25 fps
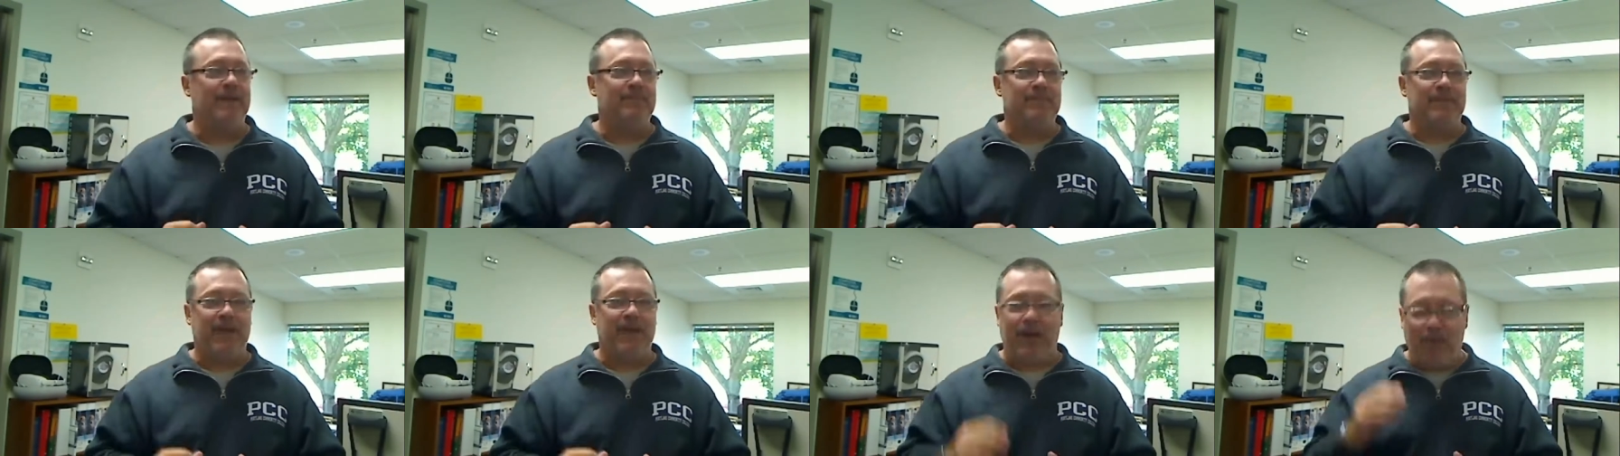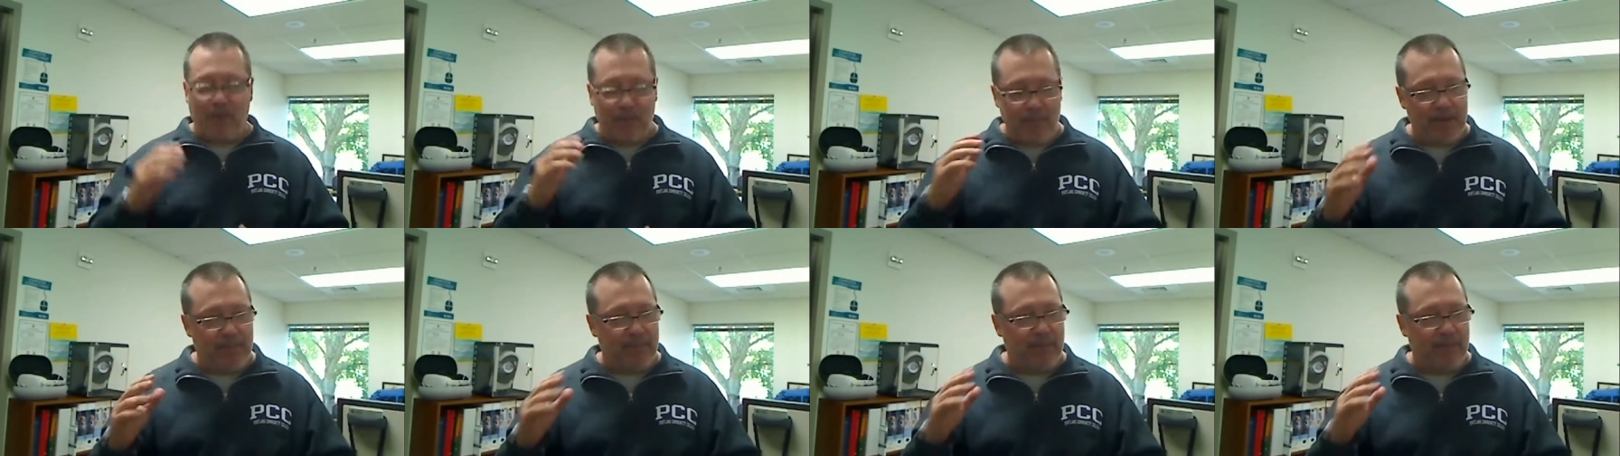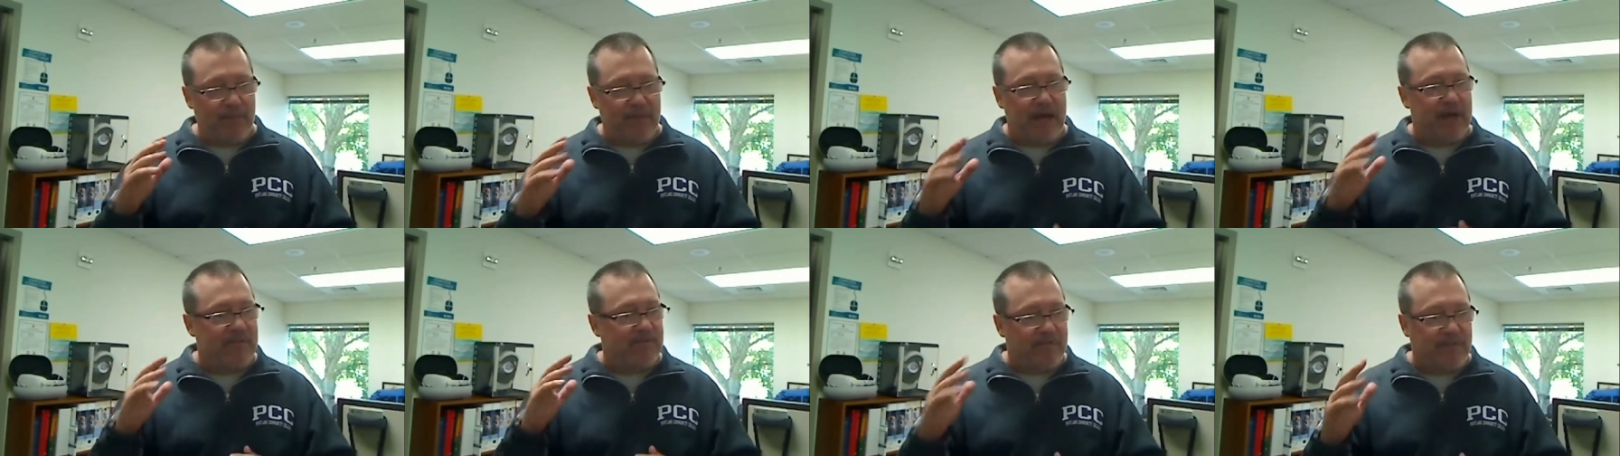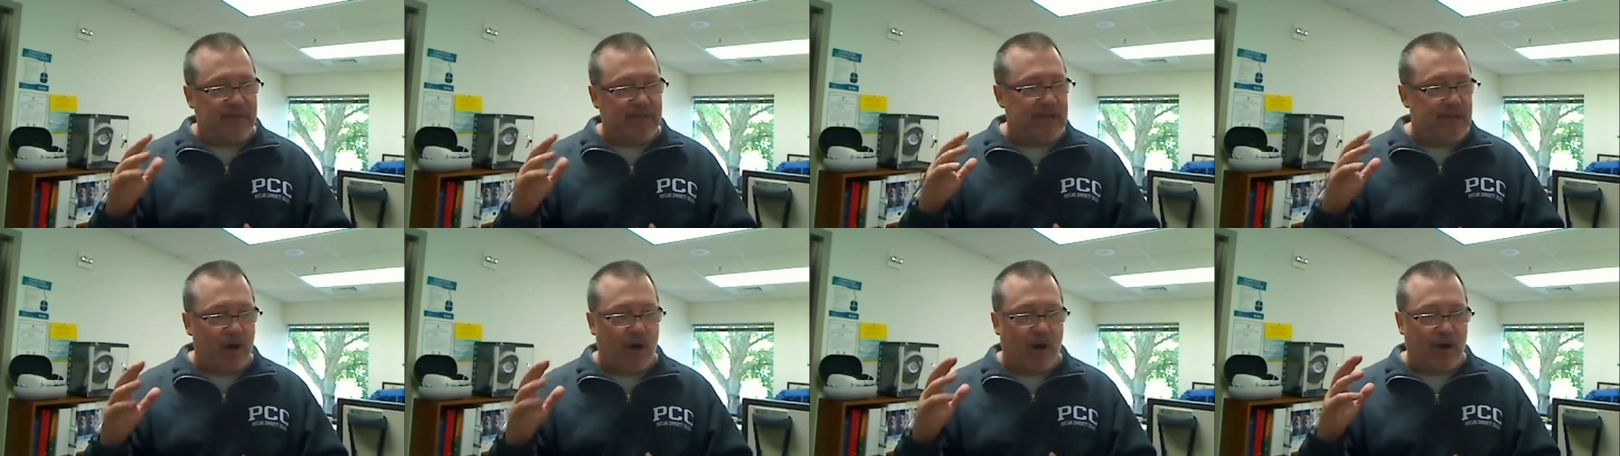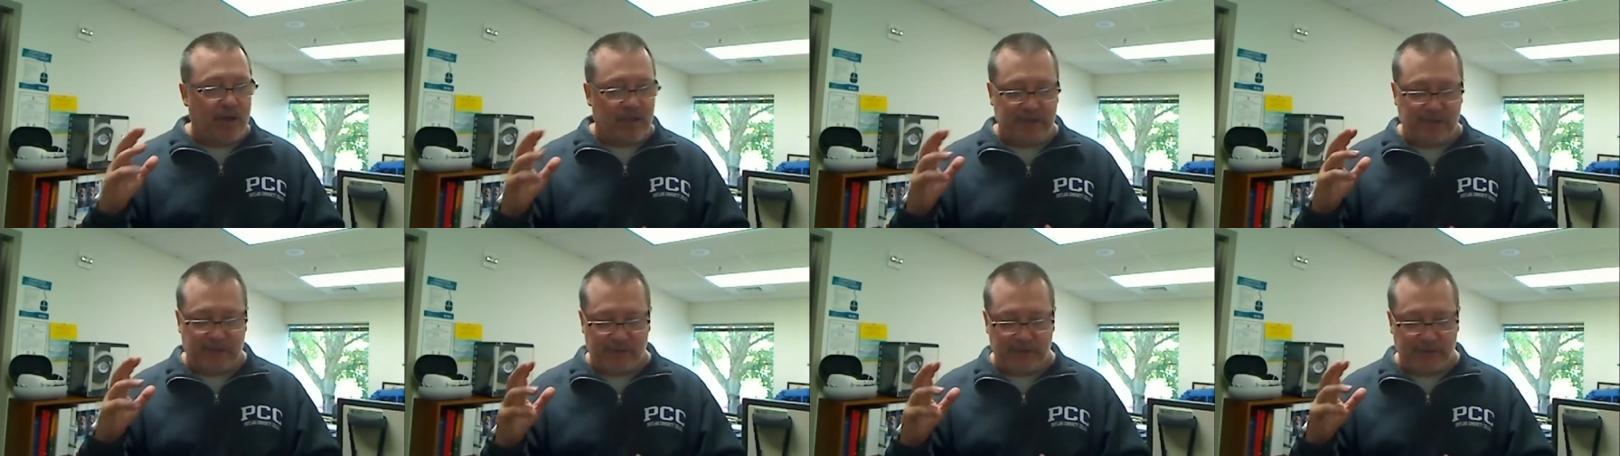I remember that
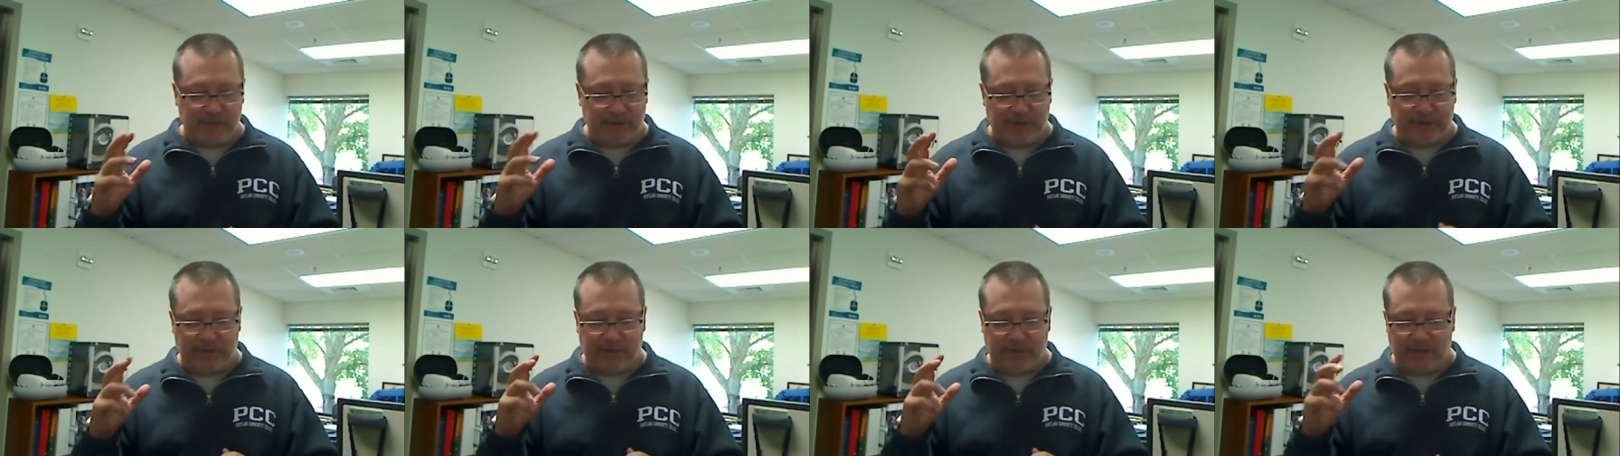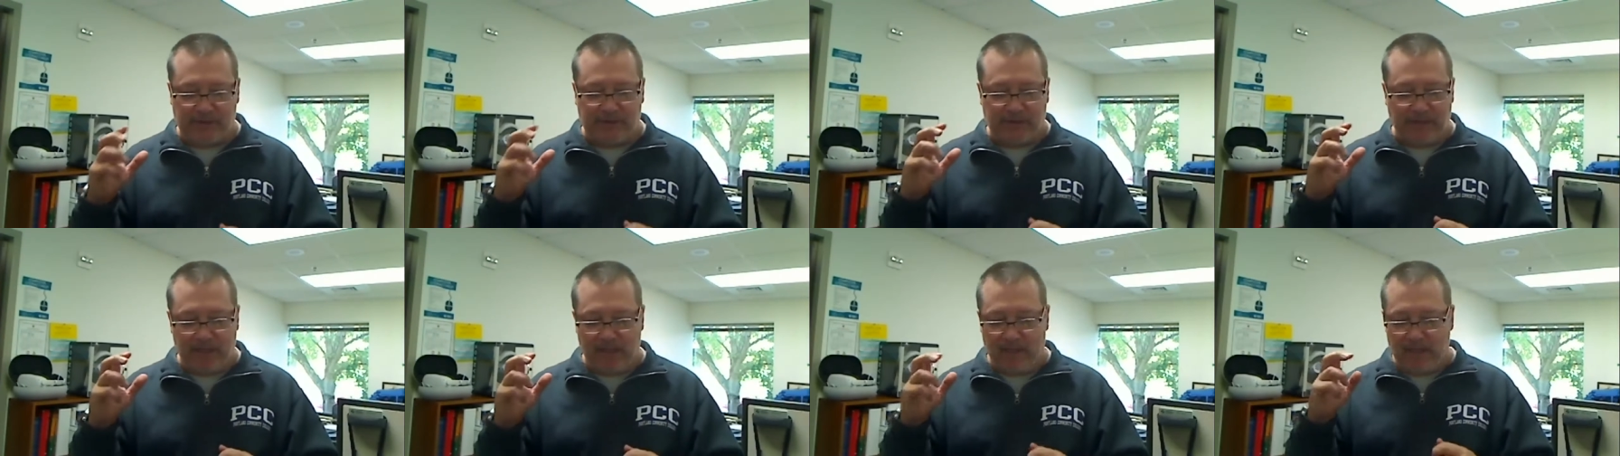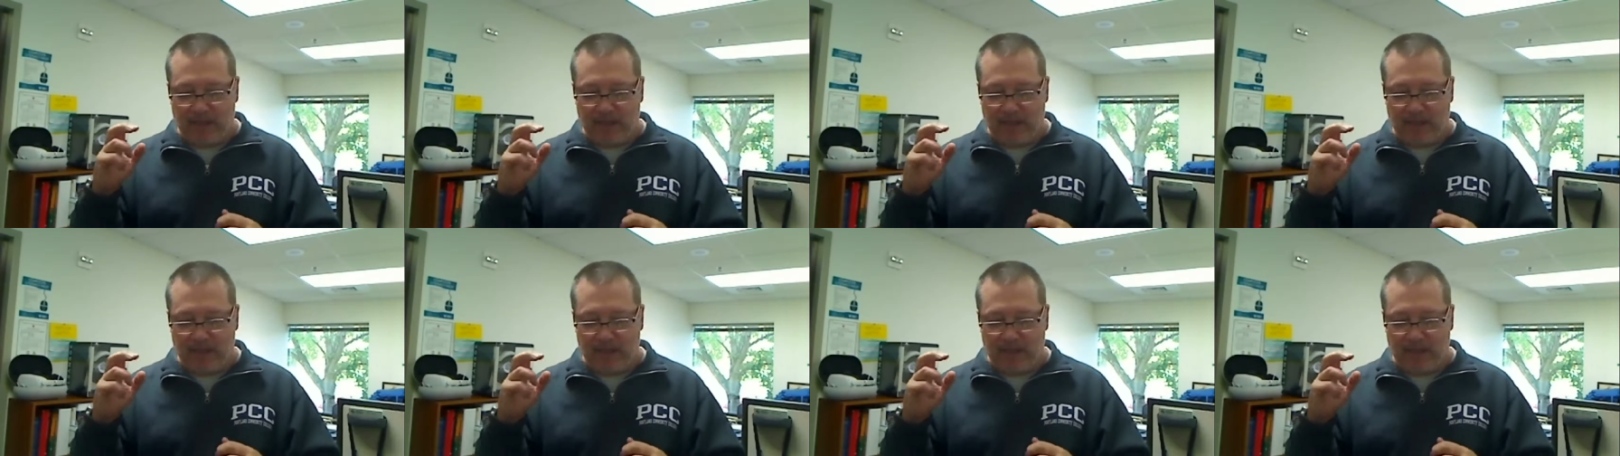VR solutions.